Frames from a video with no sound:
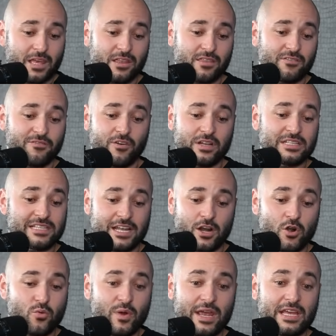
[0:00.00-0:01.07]
the funds that
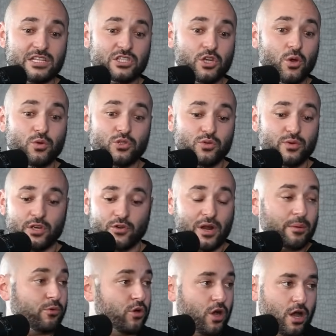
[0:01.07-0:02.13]
are raised go to
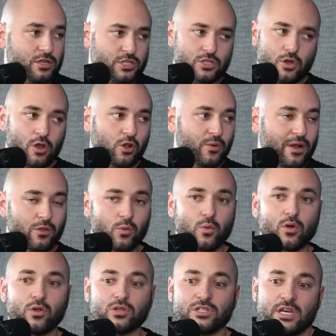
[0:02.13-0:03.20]
incredible causes all around the
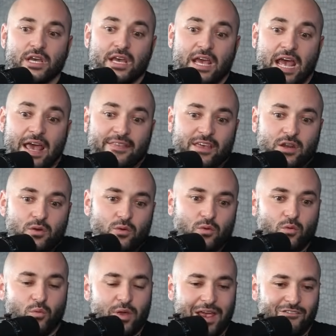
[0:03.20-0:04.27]
world, and then
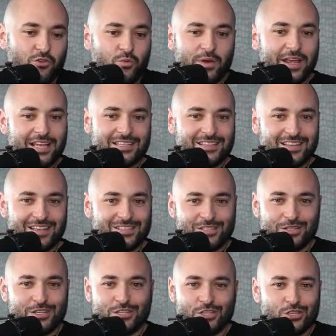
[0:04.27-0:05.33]
everyone gets
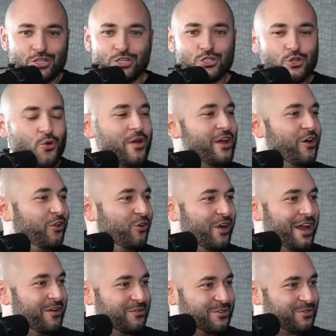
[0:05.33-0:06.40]
there's just joy all
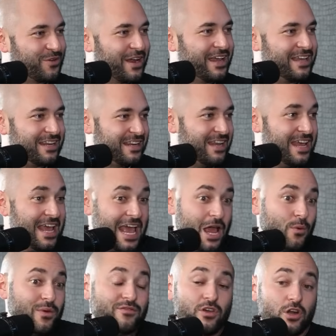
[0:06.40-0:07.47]
around, right? And yeah.
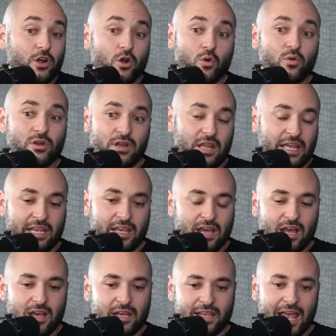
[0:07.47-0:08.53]
And we've done our own like
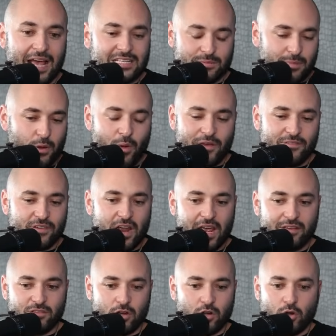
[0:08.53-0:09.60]
cast. My wife and
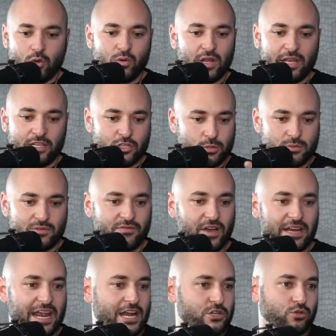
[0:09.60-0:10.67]
I have done our own like in terms of
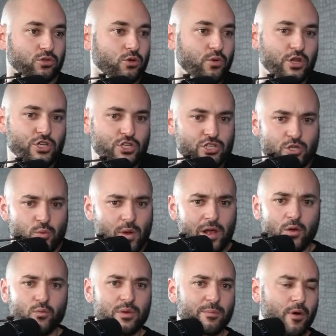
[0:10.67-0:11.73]
financial donations, and
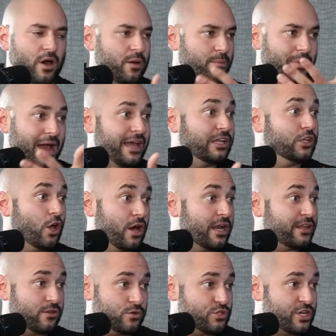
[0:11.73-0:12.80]
we buy a
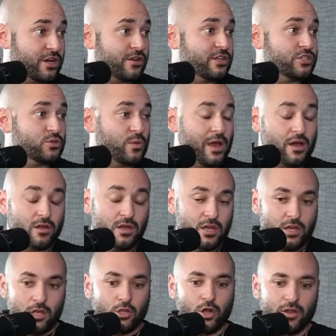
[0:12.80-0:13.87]
lot at those charities as well.
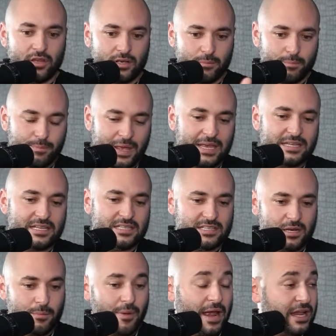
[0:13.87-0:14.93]
A lot of the paintings
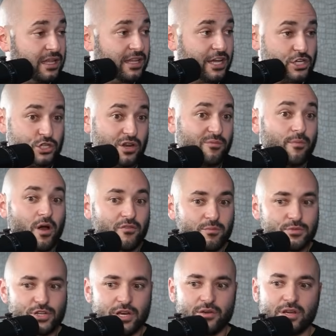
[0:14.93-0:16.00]
that in my collection I bought
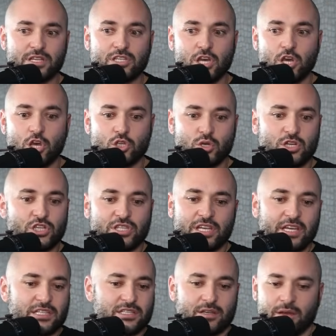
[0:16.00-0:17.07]
from charities. So I just
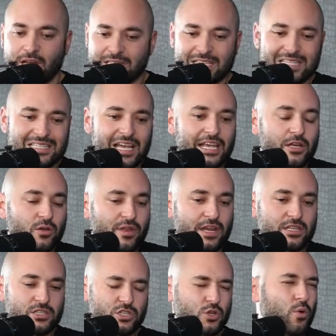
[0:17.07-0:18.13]
think it's a cycle
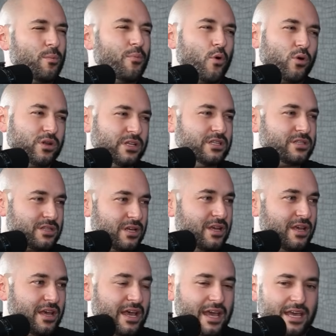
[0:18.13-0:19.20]
that it's so important,
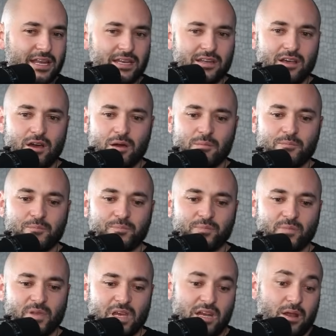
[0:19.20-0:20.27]
and
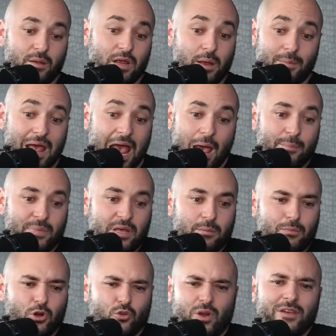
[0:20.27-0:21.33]
I'm happy
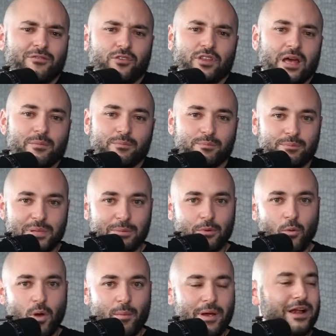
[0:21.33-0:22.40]
and I'm grateful that
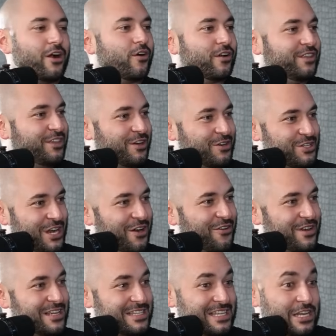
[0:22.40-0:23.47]
people want my art in their
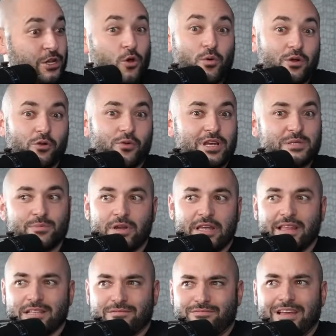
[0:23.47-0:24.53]
charities. They know it'll raise
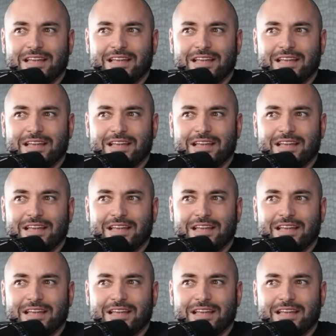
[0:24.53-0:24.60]
money. That's